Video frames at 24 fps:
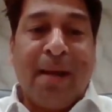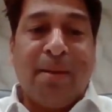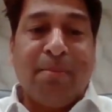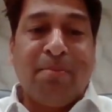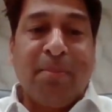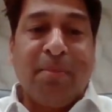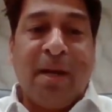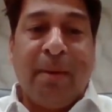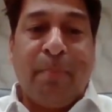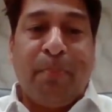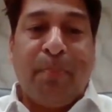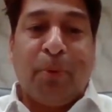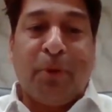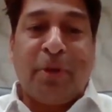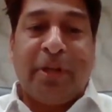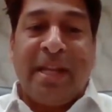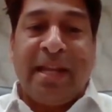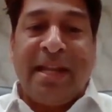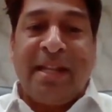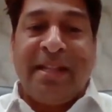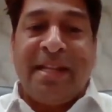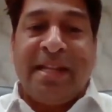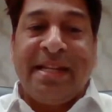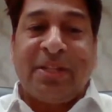So I'm
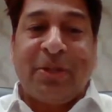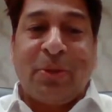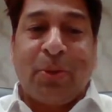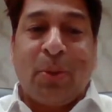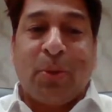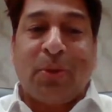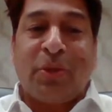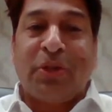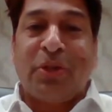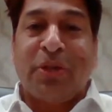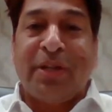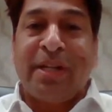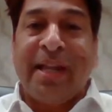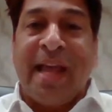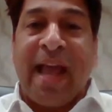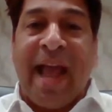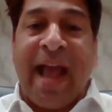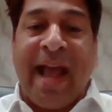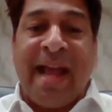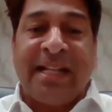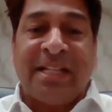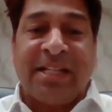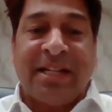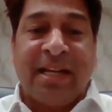putting these questions
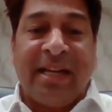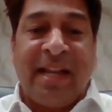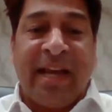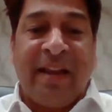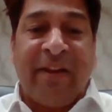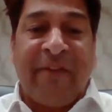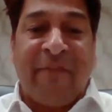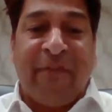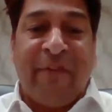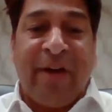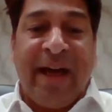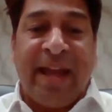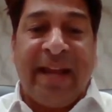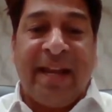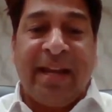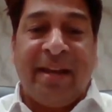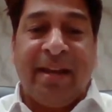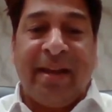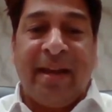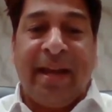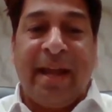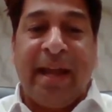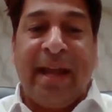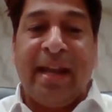as
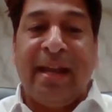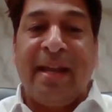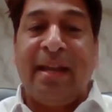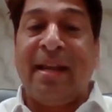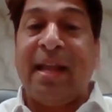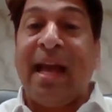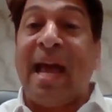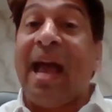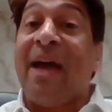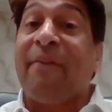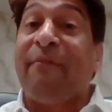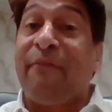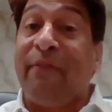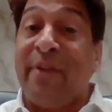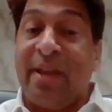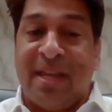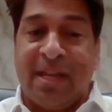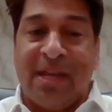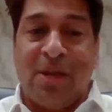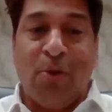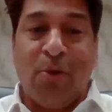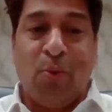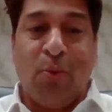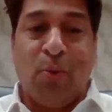clarified in
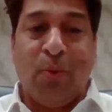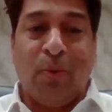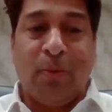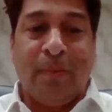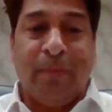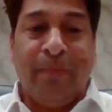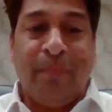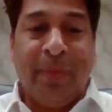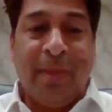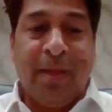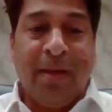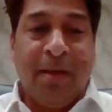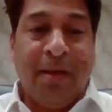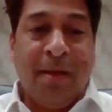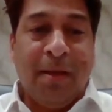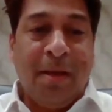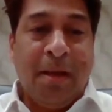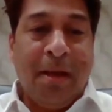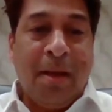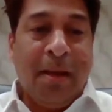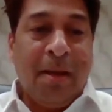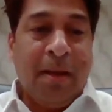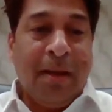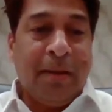FAQ.
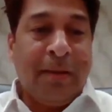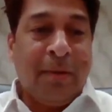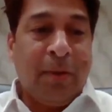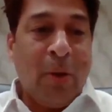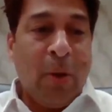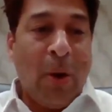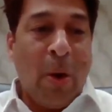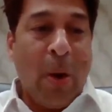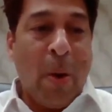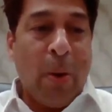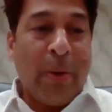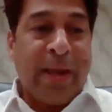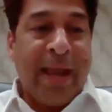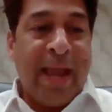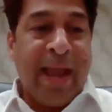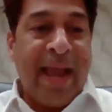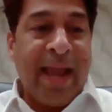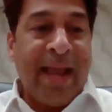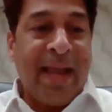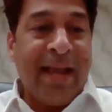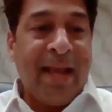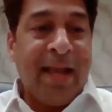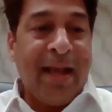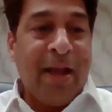
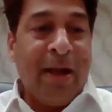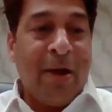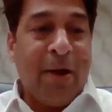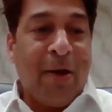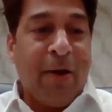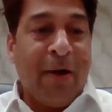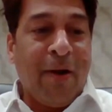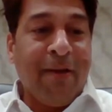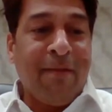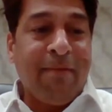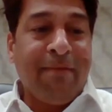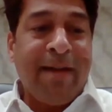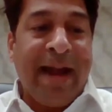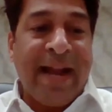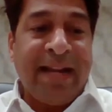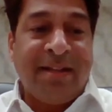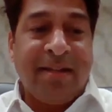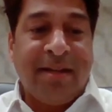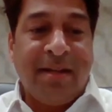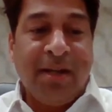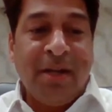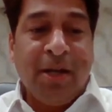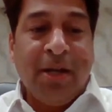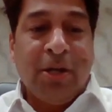Okay, all
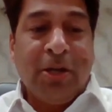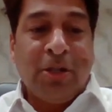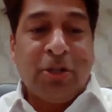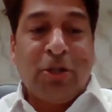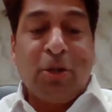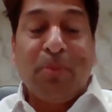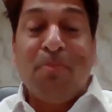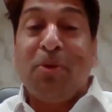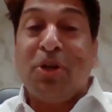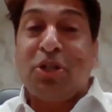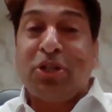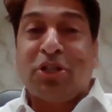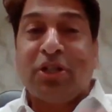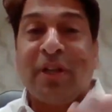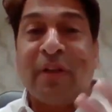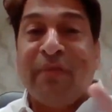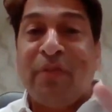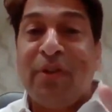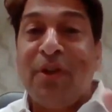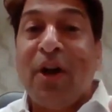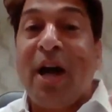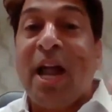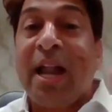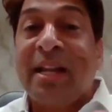right. So most
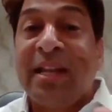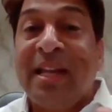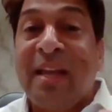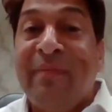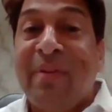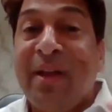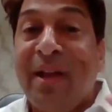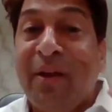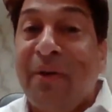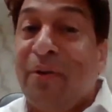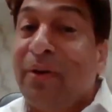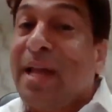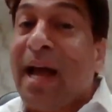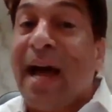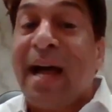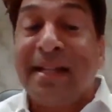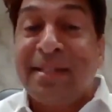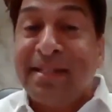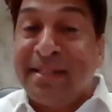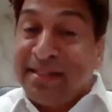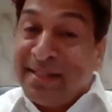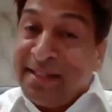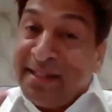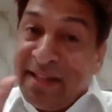of you are giving good
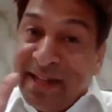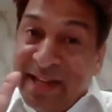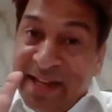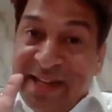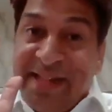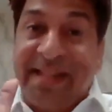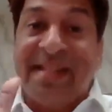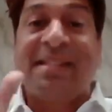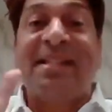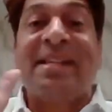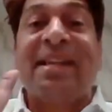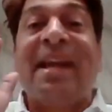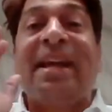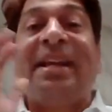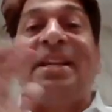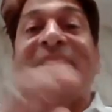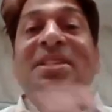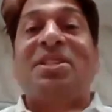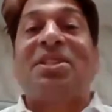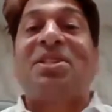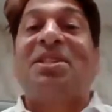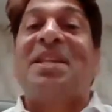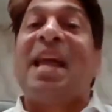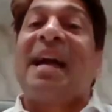answer. Yes,
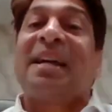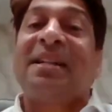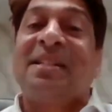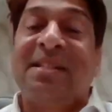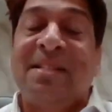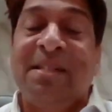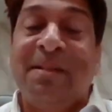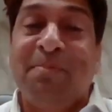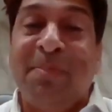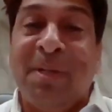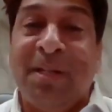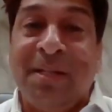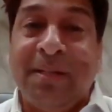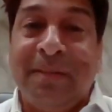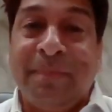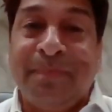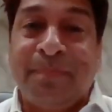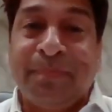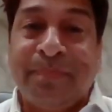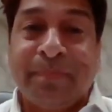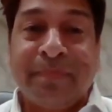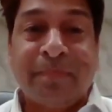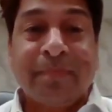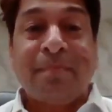it is taxable.
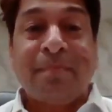